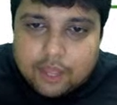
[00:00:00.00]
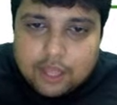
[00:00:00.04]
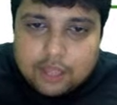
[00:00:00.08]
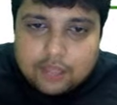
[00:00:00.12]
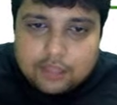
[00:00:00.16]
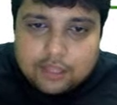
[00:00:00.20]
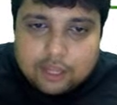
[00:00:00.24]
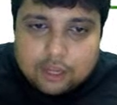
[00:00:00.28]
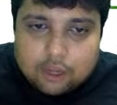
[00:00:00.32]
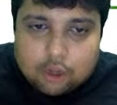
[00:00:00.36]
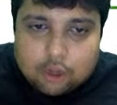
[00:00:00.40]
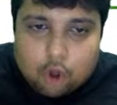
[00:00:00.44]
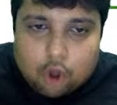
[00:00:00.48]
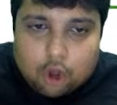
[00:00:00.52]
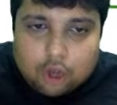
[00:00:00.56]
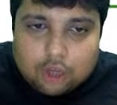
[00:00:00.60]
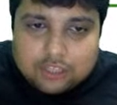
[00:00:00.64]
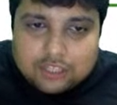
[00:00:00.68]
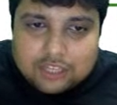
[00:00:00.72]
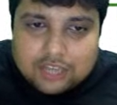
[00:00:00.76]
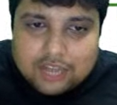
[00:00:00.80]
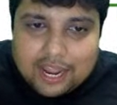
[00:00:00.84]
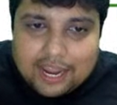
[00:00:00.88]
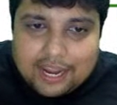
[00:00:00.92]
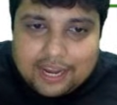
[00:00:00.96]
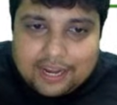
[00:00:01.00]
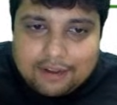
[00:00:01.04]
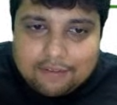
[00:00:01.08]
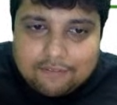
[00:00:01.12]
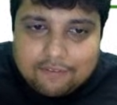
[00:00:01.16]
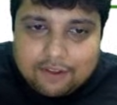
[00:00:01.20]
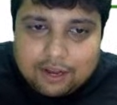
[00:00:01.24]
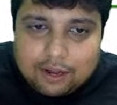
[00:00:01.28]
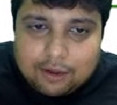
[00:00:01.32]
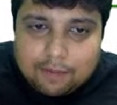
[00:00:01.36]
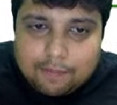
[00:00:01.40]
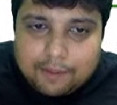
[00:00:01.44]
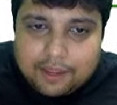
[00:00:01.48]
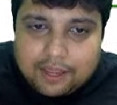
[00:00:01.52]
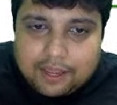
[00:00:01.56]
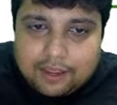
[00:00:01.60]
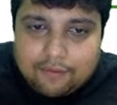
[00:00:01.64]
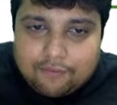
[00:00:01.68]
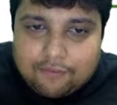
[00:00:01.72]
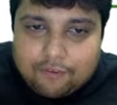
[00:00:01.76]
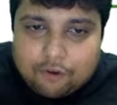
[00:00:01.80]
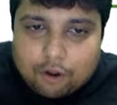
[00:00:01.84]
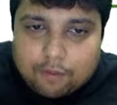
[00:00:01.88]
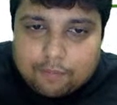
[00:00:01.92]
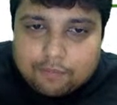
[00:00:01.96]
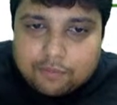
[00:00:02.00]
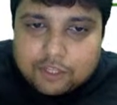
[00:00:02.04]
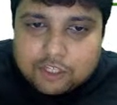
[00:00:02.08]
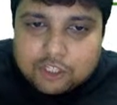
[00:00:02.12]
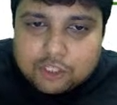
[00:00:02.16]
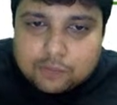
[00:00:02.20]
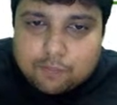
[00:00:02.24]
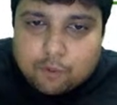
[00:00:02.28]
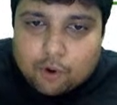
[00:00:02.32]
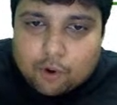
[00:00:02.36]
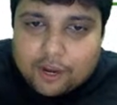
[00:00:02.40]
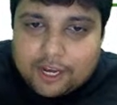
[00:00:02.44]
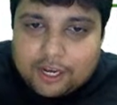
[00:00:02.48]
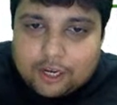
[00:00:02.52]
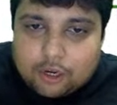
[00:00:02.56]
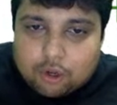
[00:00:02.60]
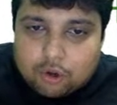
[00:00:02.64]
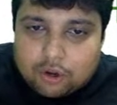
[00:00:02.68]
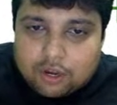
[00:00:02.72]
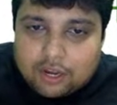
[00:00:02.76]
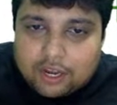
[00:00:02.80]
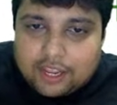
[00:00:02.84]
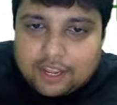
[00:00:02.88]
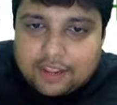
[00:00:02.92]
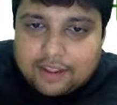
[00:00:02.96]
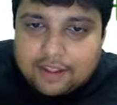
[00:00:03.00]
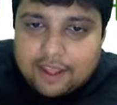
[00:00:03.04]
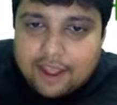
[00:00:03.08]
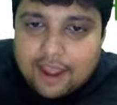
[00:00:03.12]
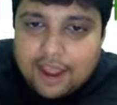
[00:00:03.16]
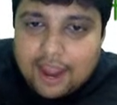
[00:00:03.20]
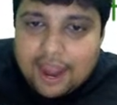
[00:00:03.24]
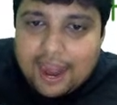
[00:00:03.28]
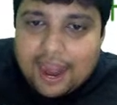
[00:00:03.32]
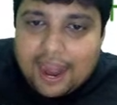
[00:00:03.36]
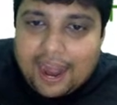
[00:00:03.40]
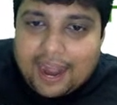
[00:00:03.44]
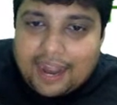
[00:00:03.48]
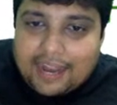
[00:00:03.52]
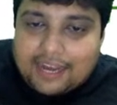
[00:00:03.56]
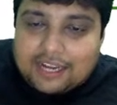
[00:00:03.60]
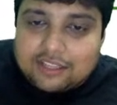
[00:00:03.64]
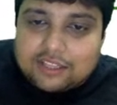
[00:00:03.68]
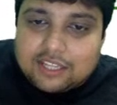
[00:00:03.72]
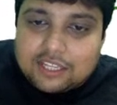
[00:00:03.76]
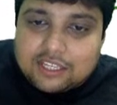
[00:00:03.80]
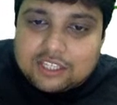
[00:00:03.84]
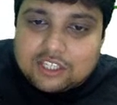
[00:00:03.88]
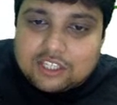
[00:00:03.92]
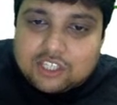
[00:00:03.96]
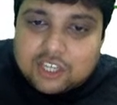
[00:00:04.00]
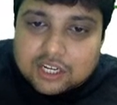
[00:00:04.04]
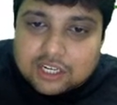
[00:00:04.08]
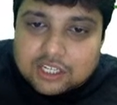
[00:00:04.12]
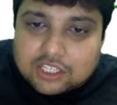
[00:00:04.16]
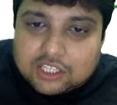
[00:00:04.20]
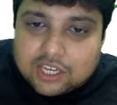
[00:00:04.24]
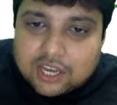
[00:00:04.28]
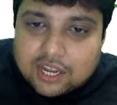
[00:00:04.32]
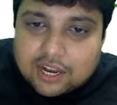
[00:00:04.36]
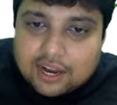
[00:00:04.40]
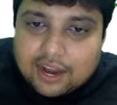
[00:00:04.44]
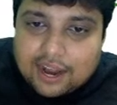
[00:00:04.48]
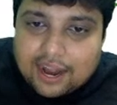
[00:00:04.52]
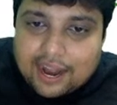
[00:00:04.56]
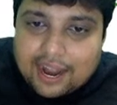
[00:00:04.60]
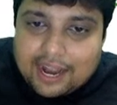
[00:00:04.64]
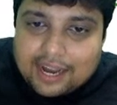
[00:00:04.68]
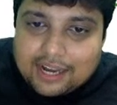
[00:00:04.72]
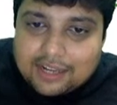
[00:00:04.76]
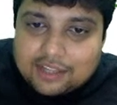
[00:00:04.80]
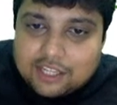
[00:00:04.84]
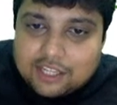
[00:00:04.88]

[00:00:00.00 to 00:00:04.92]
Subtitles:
The cost line will be from this point only. At this juncture, at